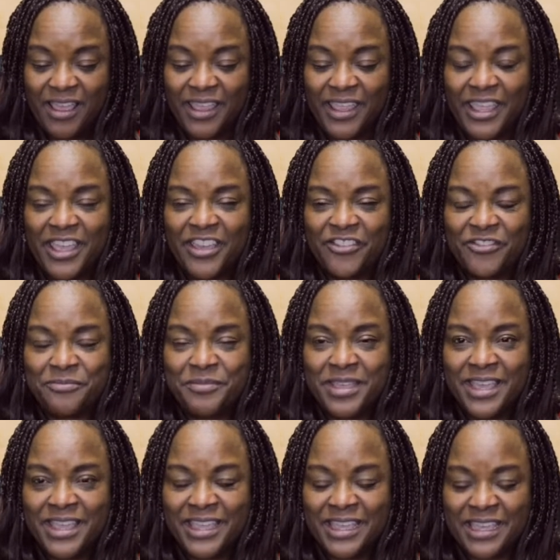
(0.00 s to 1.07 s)
Give me
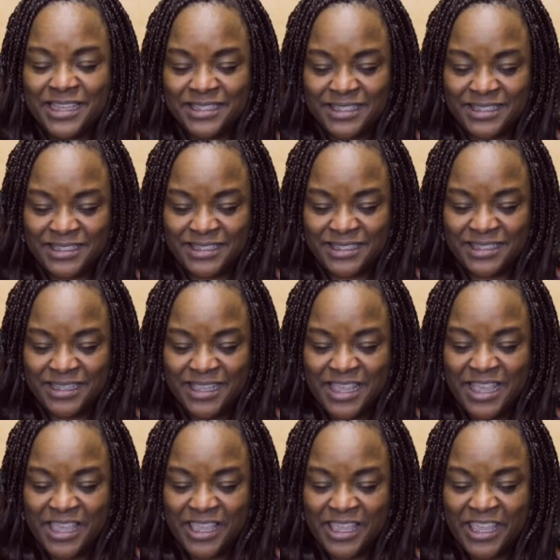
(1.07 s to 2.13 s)
a kiss,
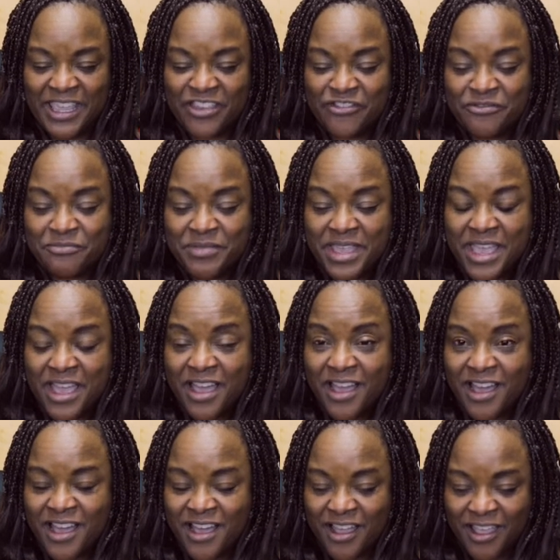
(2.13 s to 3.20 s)
give me a
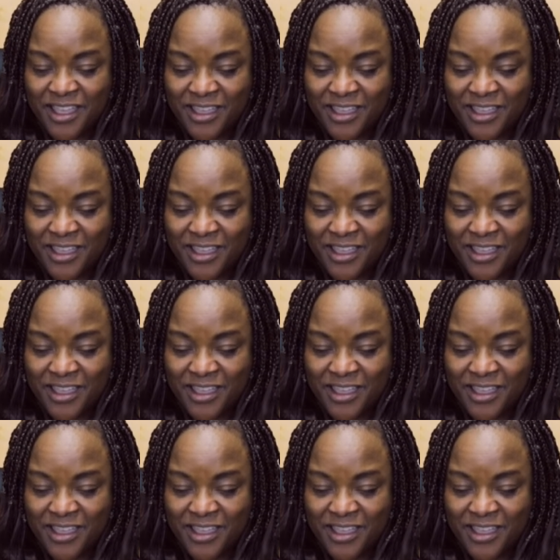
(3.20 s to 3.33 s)
hug.